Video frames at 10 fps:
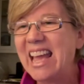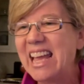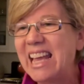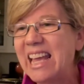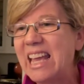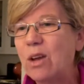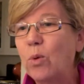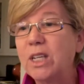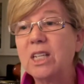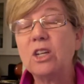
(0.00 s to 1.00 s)
He
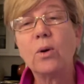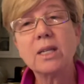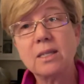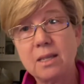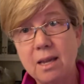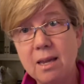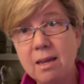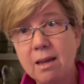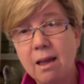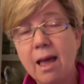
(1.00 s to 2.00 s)
went to USC
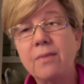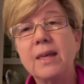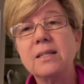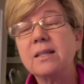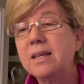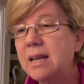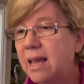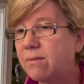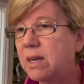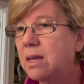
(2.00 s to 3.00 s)
and then to the
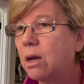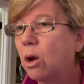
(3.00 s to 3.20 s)
Navy,